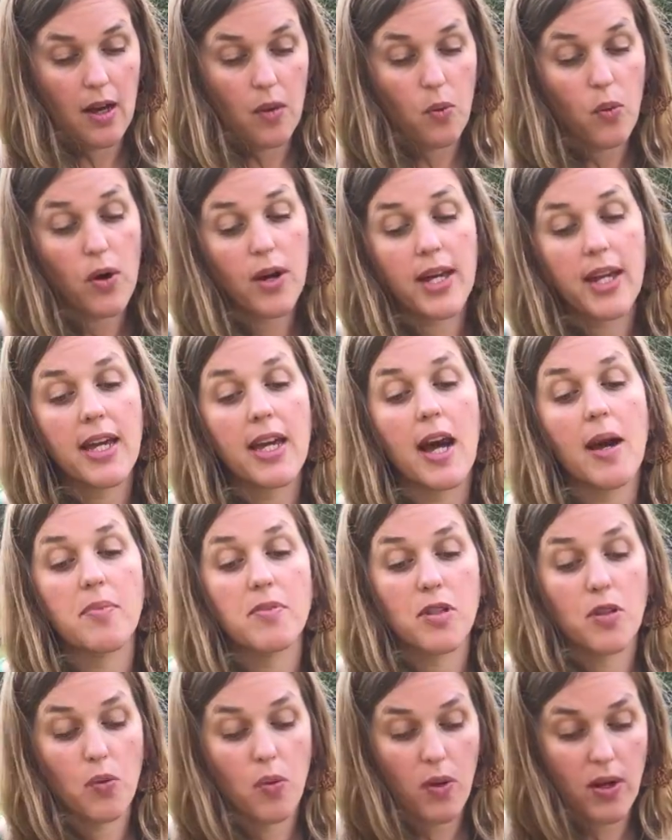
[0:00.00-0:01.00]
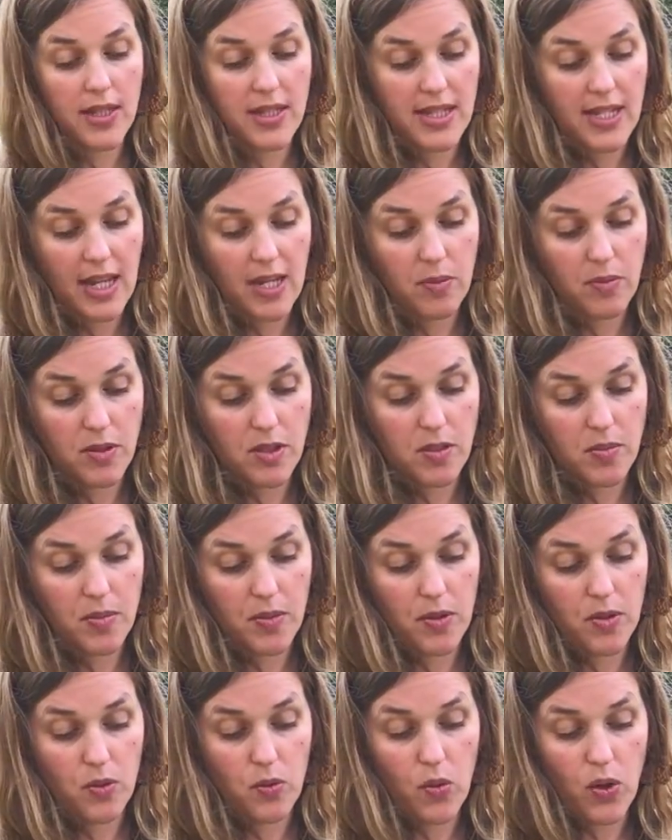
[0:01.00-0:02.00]
working up to 1
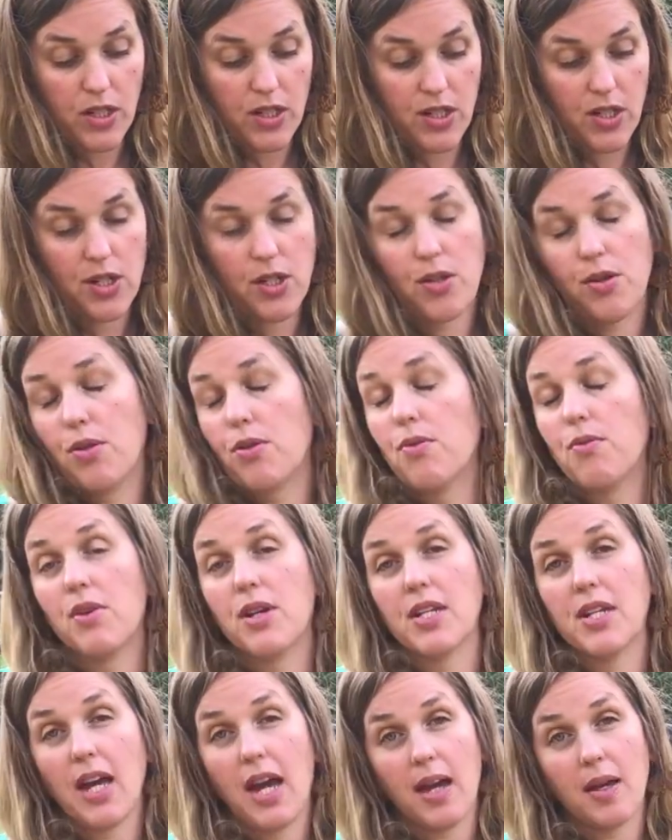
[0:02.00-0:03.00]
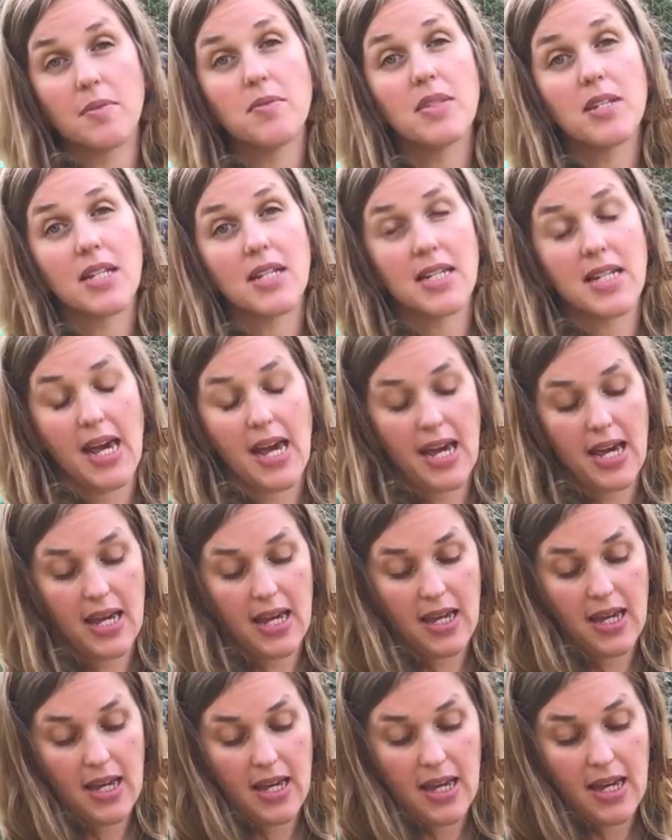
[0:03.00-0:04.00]
tablespoon 1 to 3 times a
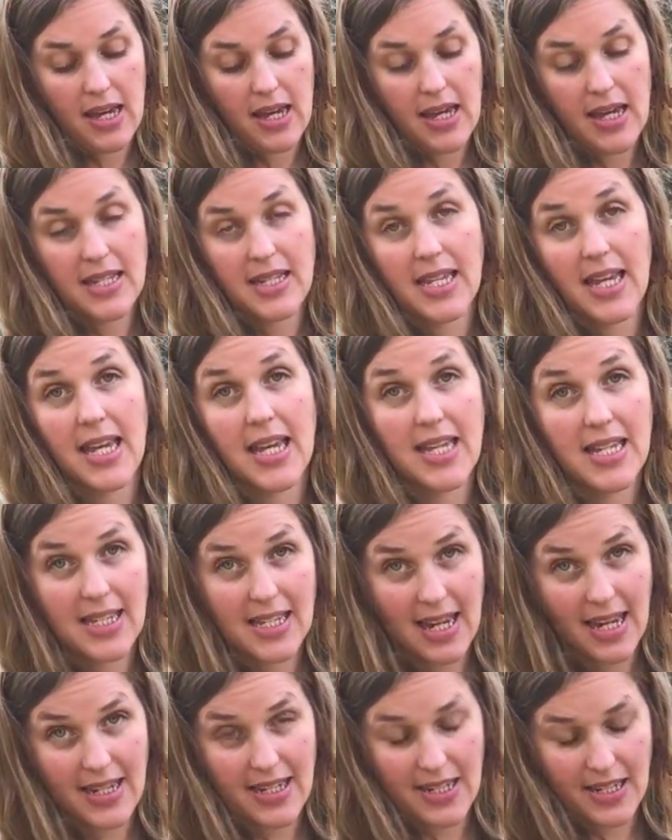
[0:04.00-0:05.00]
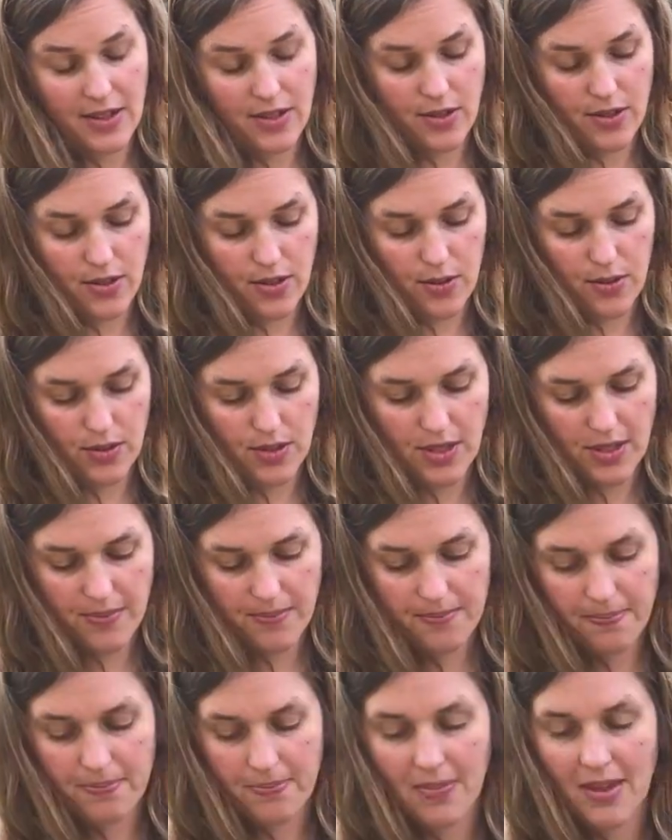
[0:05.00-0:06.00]
day, is his ideal dose.
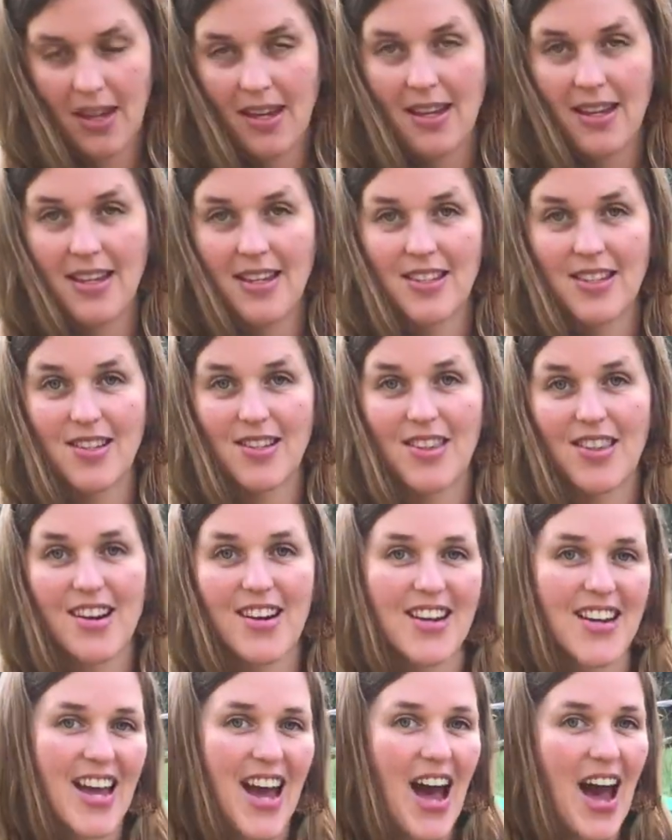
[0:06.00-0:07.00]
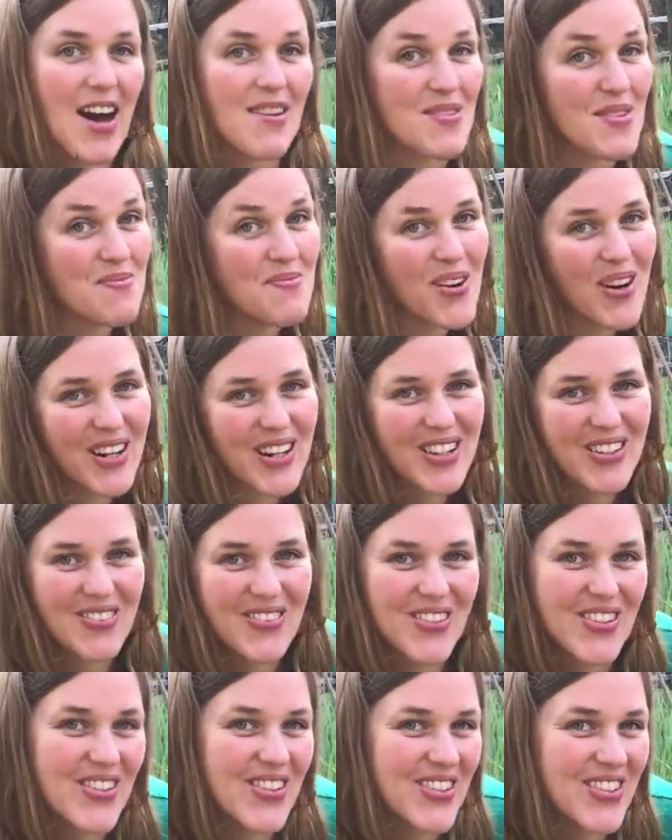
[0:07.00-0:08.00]
So there you have it, more
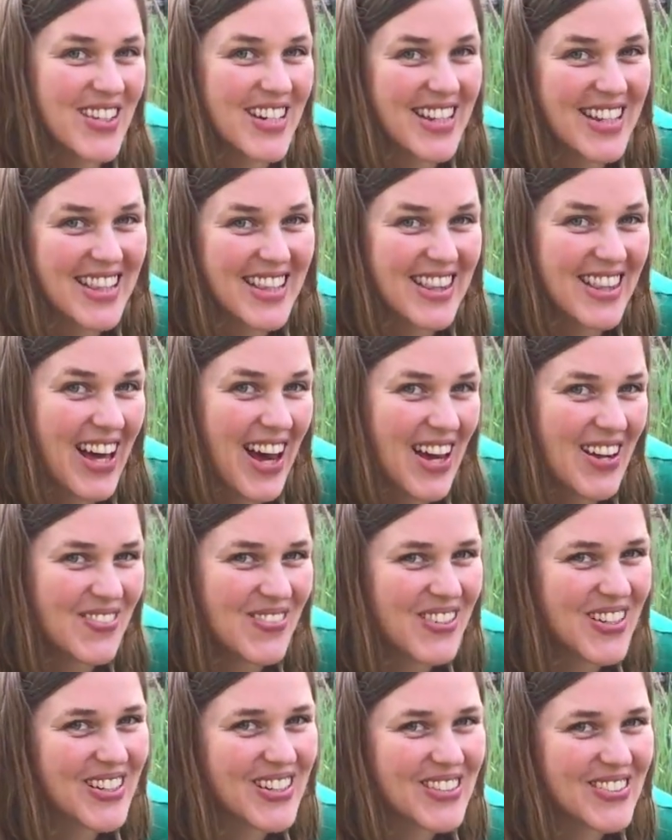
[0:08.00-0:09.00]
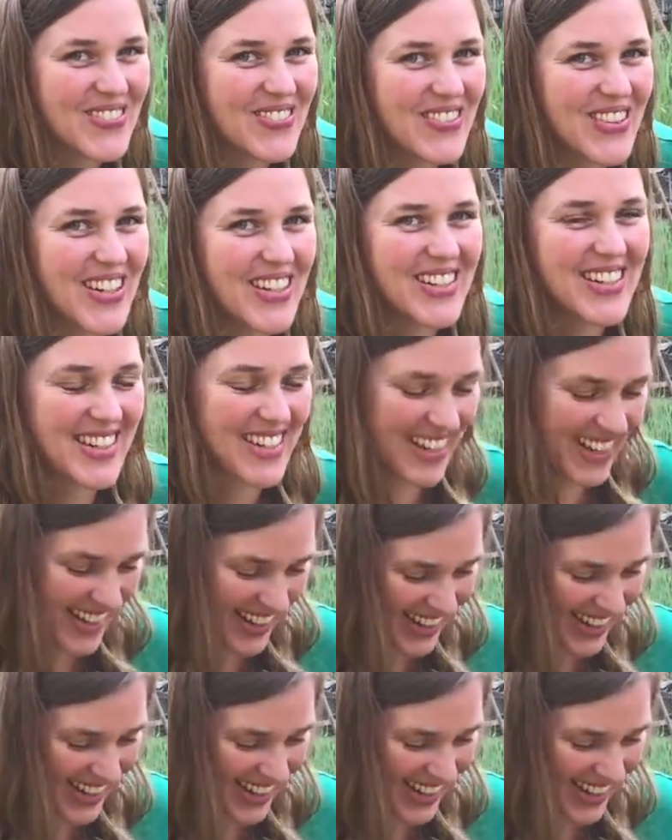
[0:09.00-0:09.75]
confusion in the Lyme world, folk.